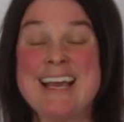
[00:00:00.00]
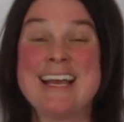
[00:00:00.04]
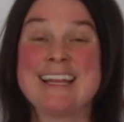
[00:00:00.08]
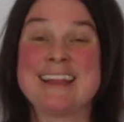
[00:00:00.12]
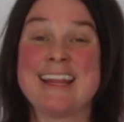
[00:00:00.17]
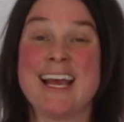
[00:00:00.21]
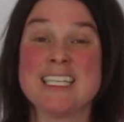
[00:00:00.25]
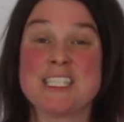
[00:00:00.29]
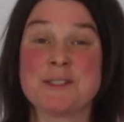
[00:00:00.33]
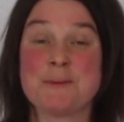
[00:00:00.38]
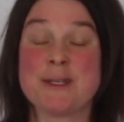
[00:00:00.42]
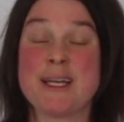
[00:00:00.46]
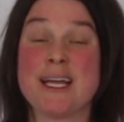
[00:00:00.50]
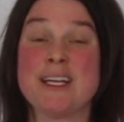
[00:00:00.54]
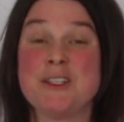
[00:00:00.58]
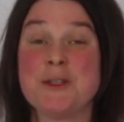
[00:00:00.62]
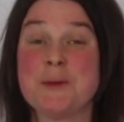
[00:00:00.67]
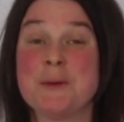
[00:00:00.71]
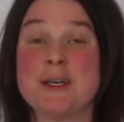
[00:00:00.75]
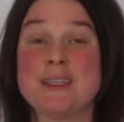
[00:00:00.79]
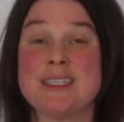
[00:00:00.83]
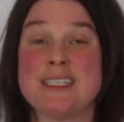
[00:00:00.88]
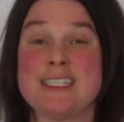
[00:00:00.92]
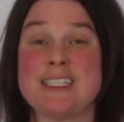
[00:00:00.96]
That's what I do
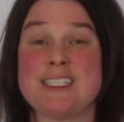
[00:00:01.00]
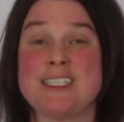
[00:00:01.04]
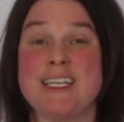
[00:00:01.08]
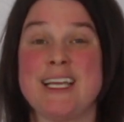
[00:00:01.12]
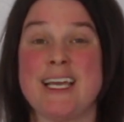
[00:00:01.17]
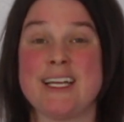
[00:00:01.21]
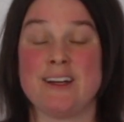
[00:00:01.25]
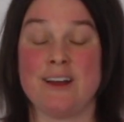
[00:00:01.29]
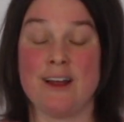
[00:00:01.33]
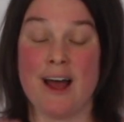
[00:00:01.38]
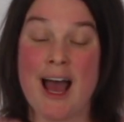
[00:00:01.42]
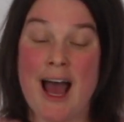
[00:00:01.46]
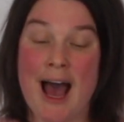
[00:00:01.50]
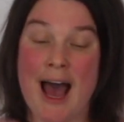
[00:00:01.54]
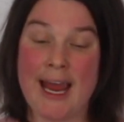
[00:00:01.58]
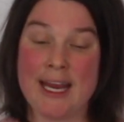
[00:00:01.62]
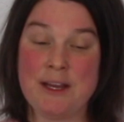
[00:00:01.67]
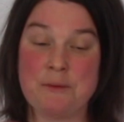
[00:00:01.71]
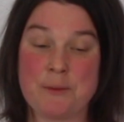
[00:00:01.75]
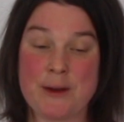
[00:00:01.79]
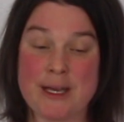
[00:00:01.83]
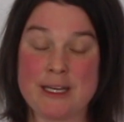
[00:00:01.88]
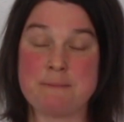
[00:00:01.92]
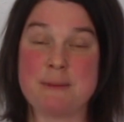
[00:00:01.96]
on this channel.
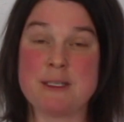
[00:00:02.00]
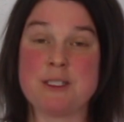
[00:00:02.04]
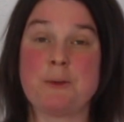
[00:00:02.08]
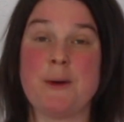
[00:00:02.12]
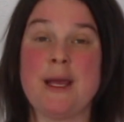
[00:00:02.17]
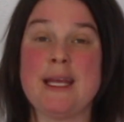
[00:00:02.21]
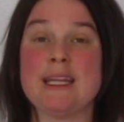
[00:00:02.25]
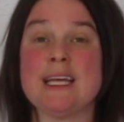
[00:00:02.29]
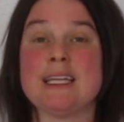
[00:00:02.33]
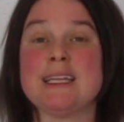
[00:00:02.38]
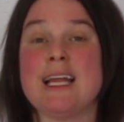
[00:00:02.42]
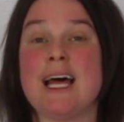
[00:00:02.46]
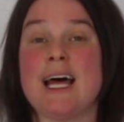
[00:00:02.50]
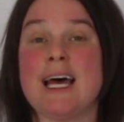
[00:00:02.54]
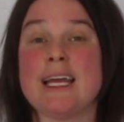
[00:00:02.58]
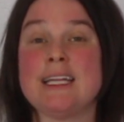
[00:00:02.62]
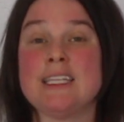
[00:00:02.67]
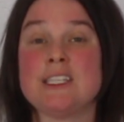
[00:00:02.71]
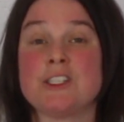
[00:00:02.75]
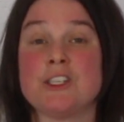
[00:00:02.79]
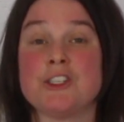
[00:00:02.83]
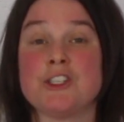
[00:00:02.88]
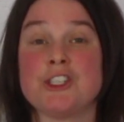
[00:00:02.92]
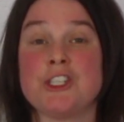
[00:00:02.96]
I read between the
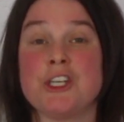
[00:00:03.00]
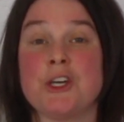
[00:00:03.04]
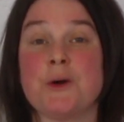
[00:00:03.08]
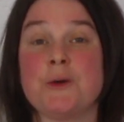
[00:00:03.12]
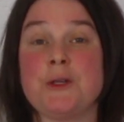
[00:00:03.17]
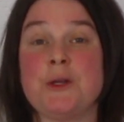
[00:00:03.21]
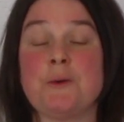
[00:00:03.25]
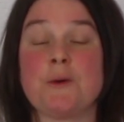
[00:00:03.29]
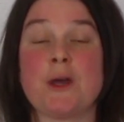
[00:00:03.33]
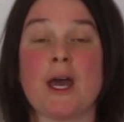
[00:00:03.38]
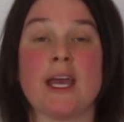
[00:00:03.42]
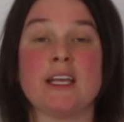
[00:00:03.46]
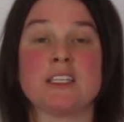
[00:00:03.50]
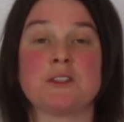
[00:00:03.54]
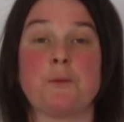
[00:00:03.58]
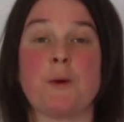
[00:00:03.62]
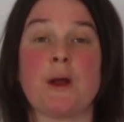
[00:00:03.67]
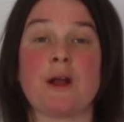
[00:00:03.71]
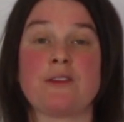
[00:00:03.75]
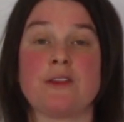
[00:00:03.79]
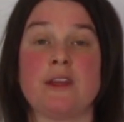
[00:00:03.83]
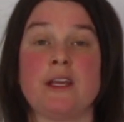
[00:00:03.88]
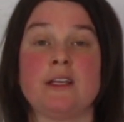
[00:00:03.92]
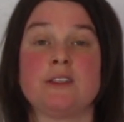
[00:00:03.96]
lines to show you guys
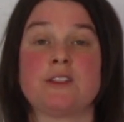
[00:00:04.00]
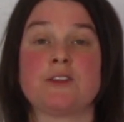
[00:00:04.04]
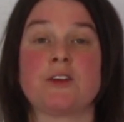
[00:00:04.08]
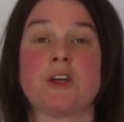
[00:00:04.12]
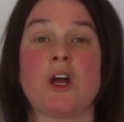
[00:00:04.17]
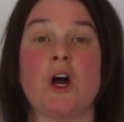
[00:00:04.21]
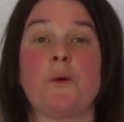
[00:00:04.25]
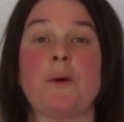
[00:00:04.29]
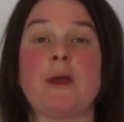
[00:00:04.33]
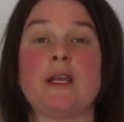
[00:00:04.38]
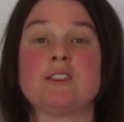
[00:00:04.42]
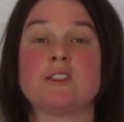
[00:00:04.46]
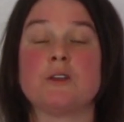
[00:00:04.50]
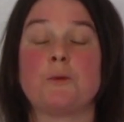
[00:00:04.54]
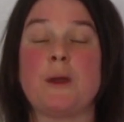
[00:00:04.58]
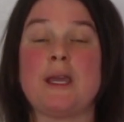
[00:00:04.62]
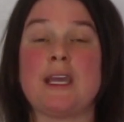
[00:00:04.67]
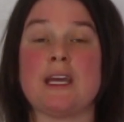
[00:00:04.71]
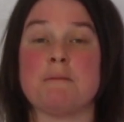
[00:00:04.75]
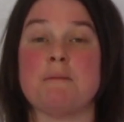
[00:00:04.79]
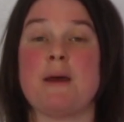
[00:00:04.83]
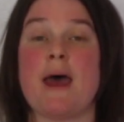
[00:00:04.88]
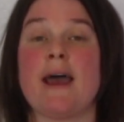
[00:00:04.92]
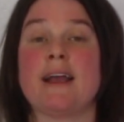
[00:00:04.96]
where things are going so we
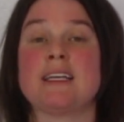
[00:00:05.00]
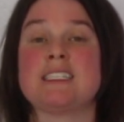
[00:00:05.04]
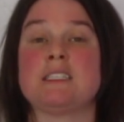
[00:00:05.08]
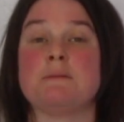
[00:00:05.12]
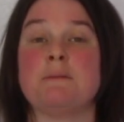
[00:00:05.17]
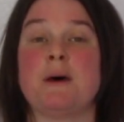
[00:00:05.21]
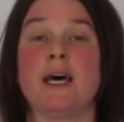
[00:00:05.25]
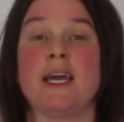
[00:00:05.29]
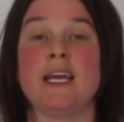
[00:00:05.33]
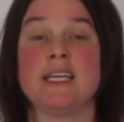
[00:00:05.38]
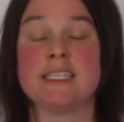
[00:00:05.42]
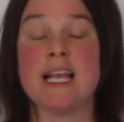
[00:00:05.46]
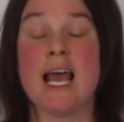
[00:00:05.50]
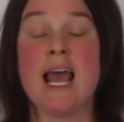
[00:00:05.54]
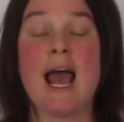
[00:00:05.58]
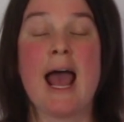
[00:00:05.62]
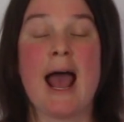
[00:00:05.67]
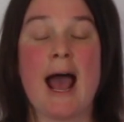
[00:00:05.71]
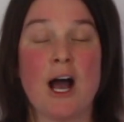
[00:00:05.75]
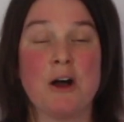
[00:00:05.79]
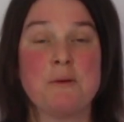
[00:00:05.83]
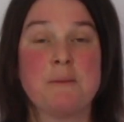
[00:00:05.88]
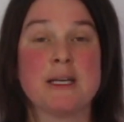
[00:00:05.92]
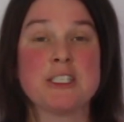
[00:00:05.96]
can maximize
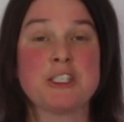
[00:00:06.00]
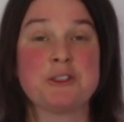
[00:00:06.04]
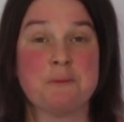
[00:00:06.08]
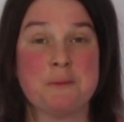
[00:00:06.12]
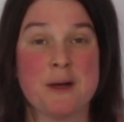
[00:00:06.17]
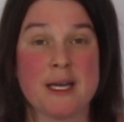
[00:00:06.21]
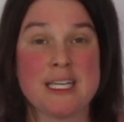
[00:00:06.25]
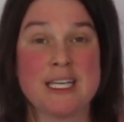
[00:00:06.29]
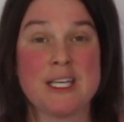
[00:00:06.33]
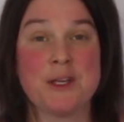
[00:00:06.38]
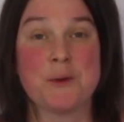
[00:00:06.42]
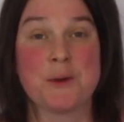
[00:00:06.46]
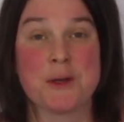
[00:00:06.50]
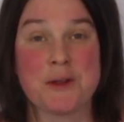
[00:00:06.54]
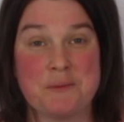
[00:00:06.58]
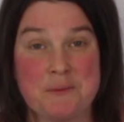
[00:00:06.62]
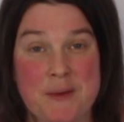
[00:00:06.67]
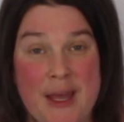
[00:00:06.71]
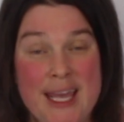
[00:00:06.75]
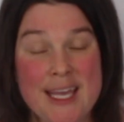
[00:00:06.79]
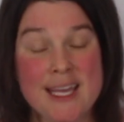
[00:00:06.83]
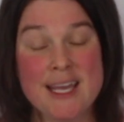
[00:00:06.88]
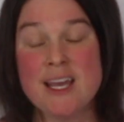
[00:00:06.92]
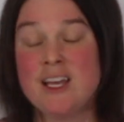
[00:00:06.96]
how much money you can
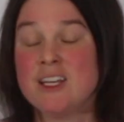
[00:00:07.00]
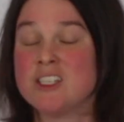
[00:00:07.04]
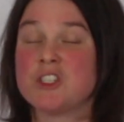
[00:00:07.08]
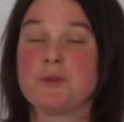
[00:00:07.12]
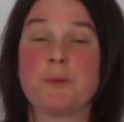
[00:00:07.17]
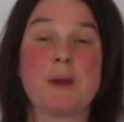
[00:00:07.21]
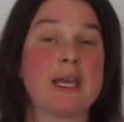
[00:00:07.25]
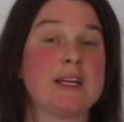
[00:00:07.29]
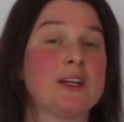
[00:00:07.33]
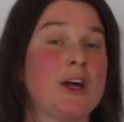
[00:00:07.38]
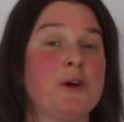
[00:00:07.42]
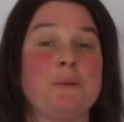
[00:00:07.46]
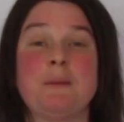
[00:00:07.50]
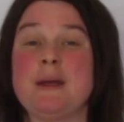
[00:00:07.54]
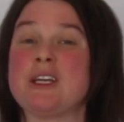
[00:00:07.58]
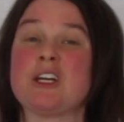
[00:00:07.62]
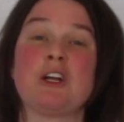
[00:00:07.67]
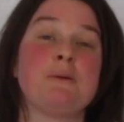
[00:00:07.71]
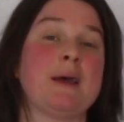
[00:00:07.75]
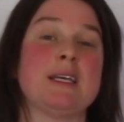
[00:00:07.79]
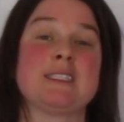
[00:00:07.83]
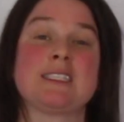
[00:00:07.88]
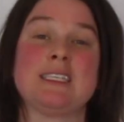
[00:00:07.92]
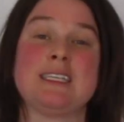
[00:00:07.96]
make so we can all be in
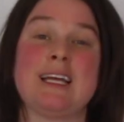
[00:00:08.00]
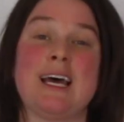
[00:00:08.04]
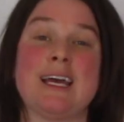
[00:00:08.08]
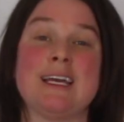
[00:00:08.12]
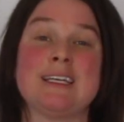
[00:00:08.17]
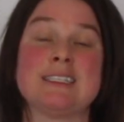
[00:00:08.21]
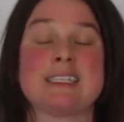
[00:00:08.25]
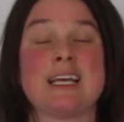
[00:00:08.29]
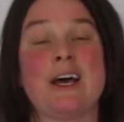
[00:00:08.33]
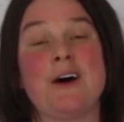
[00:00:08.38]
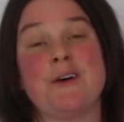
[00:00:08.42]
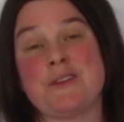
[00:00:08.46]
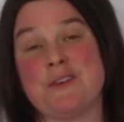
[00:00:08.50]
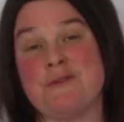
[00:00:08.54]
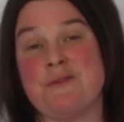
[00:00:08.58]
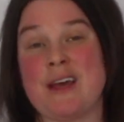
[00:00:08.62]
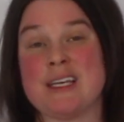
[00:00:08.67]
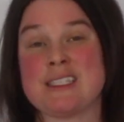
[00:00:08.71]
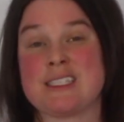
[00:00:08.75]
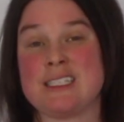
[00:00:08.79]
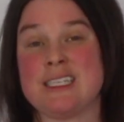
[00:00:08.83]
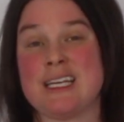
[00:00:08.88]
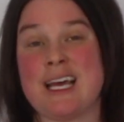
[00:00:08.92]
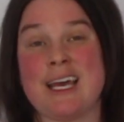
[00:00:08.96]
our best and highest health and
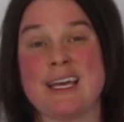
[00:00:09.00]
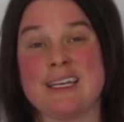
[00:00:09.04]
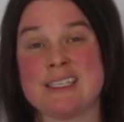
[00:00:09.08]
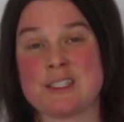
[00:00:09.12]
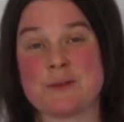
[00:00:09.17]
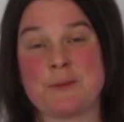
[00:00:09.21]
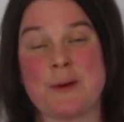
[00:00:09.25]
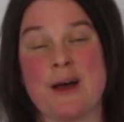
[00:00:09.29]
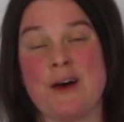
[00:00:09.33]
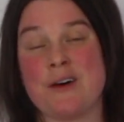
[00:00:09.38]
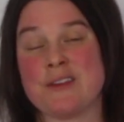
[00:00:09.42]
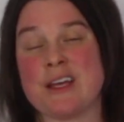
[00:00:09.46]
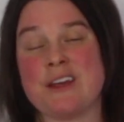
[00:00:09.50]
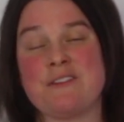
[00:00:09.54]
best and highest wealth.